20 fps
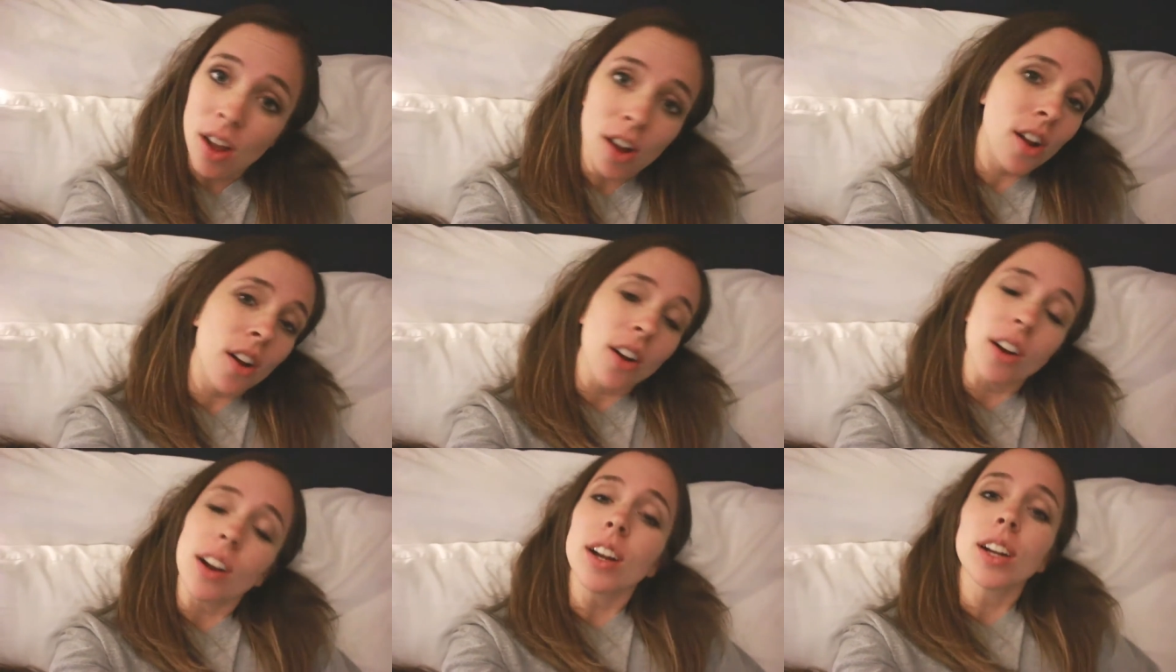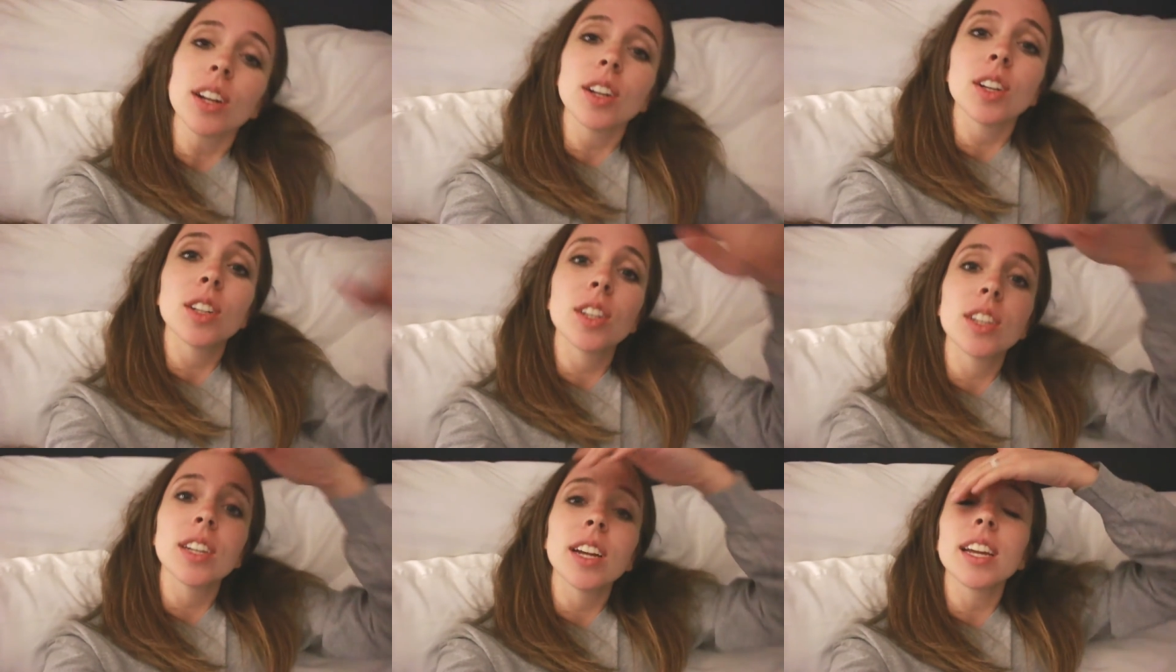are
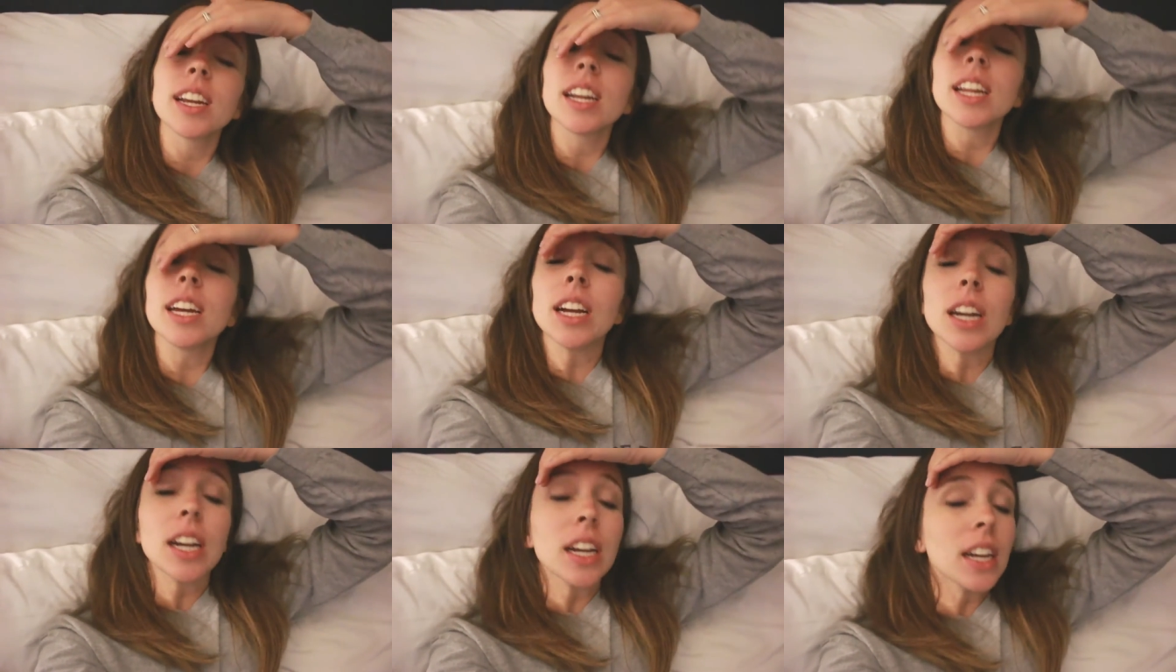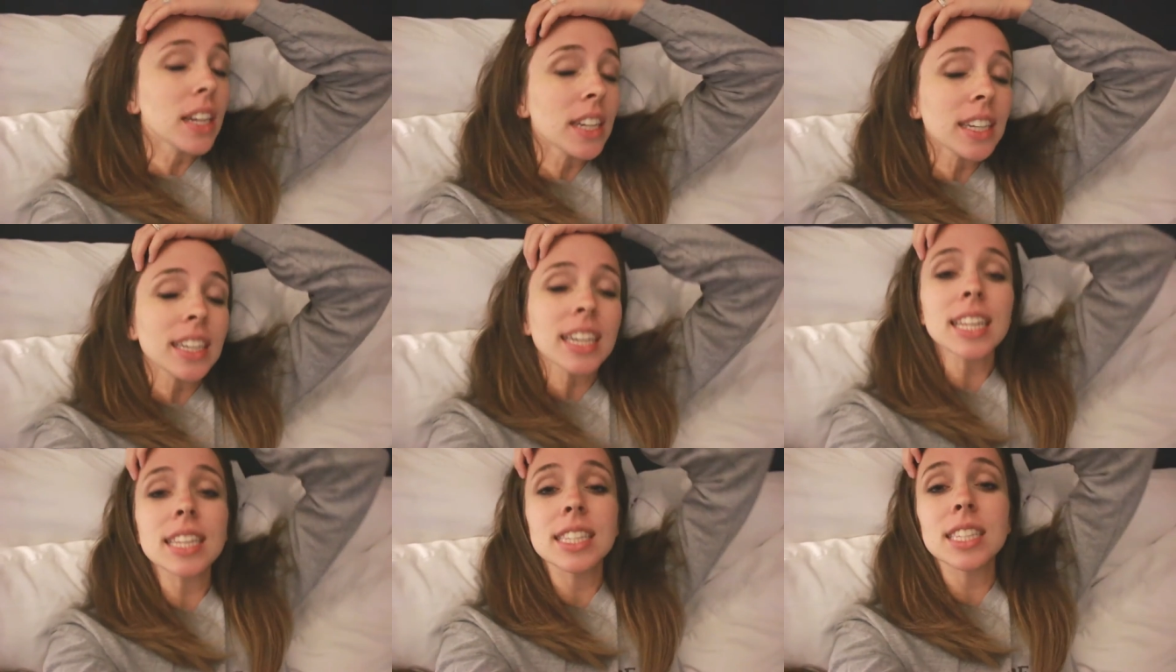gonna
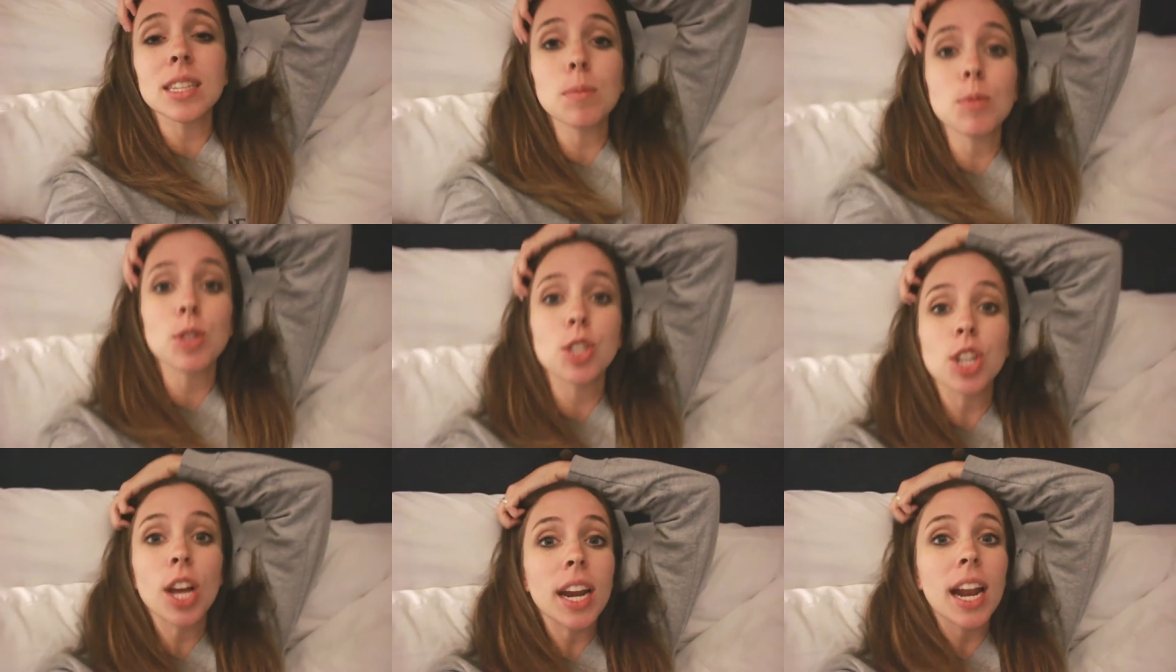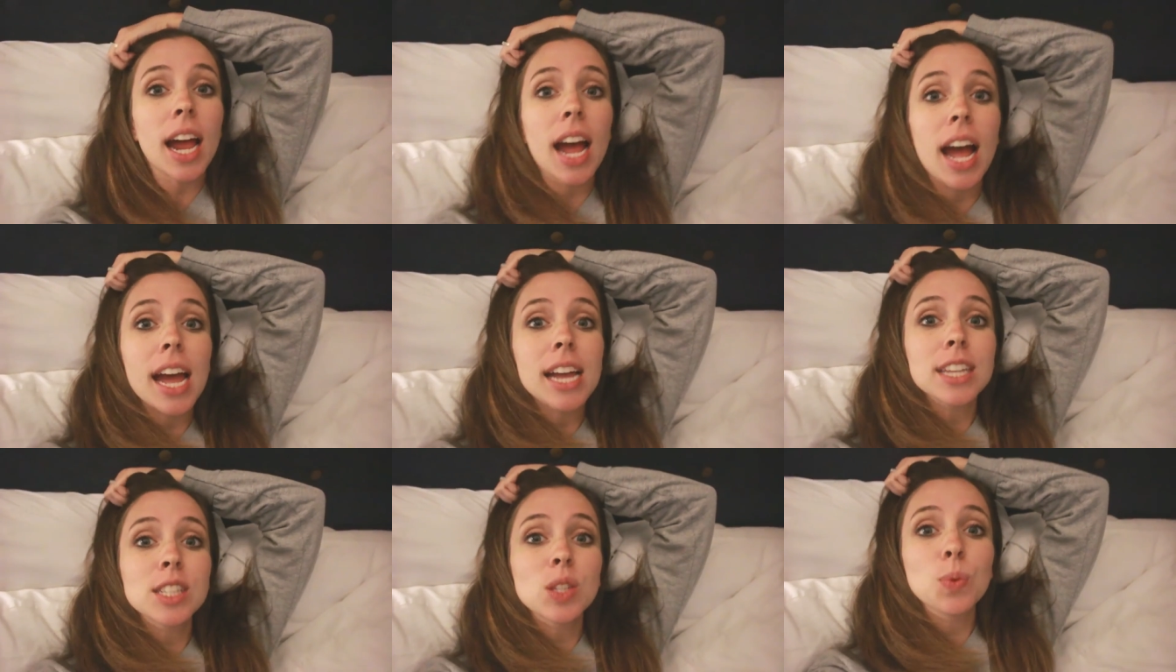get some
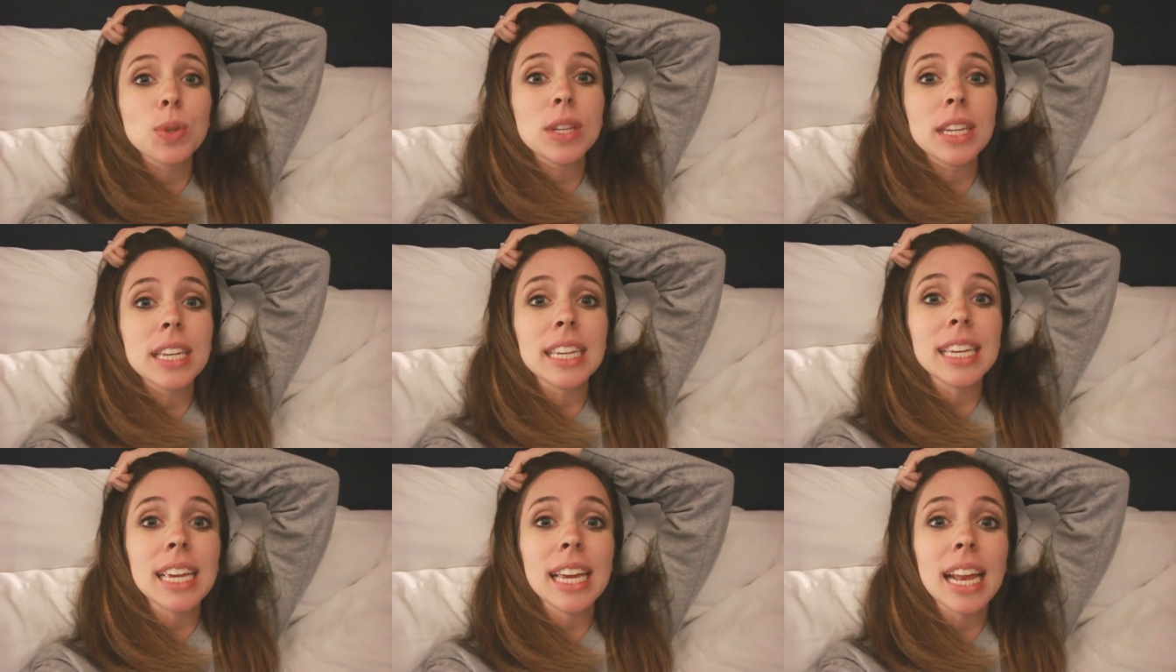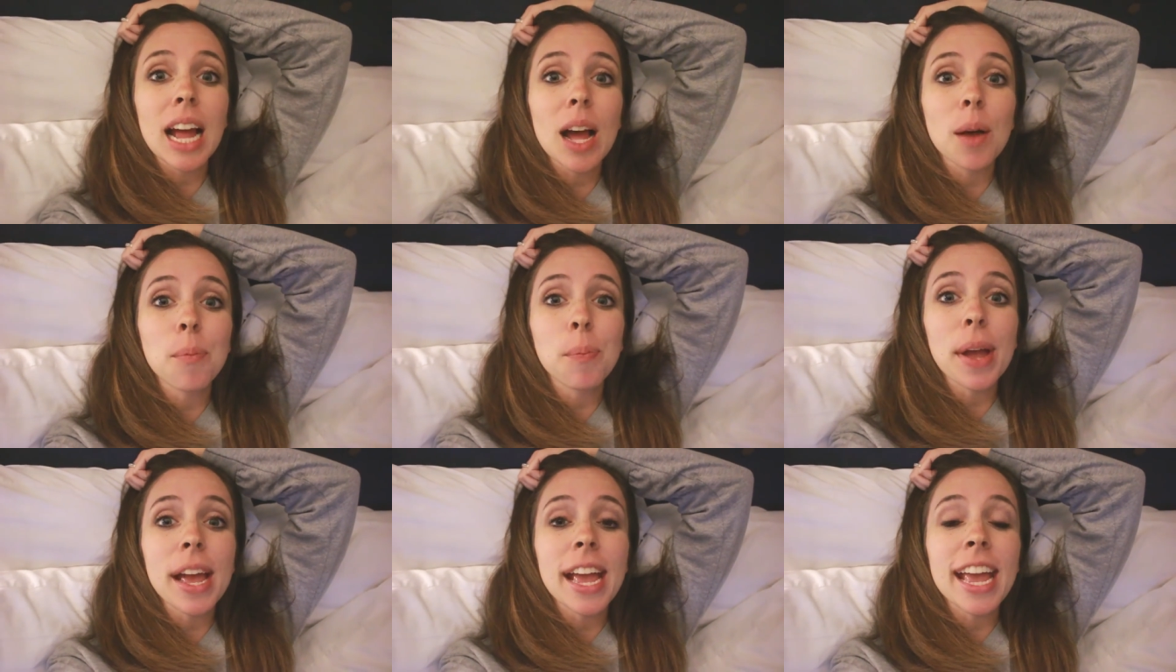shut-eye so we can get
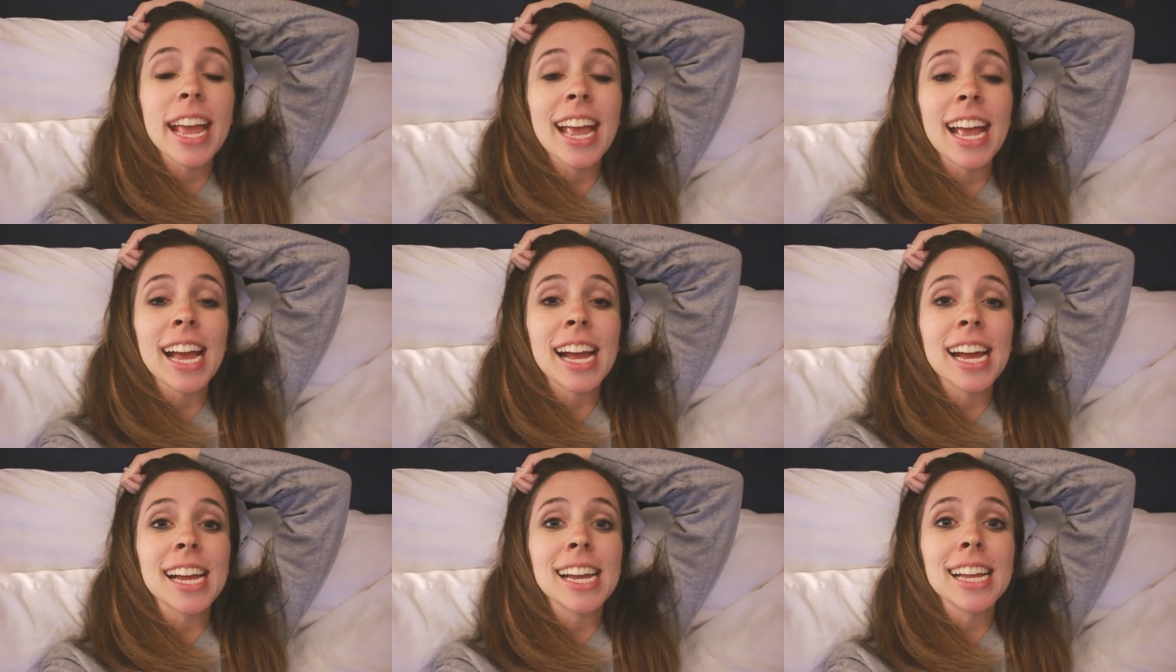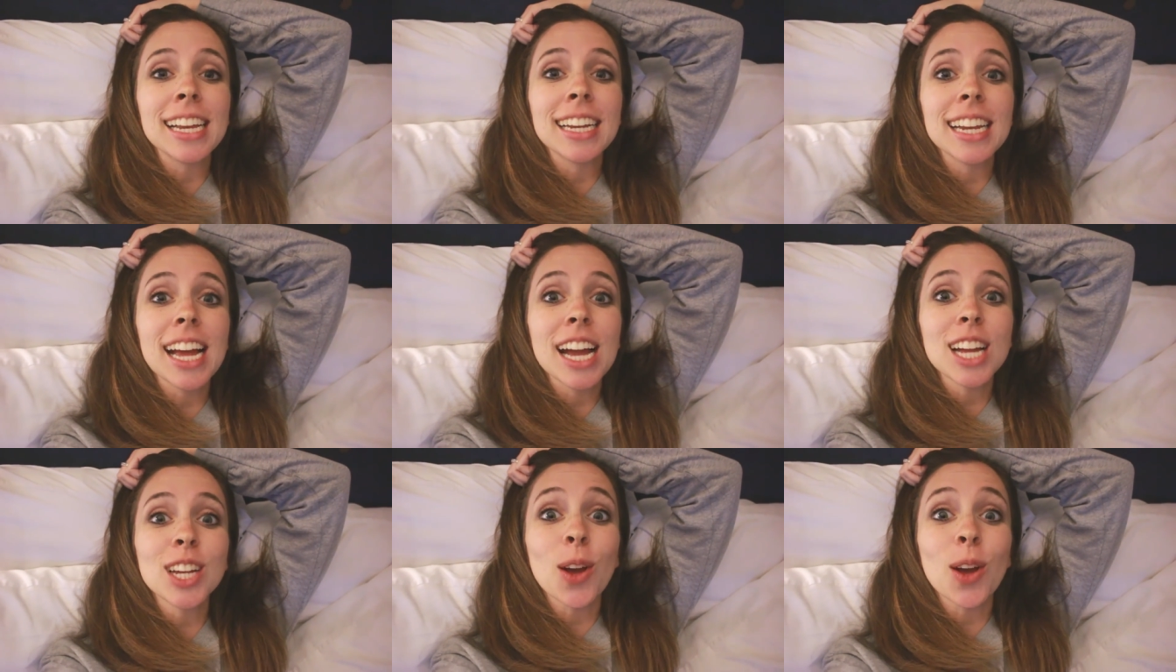up and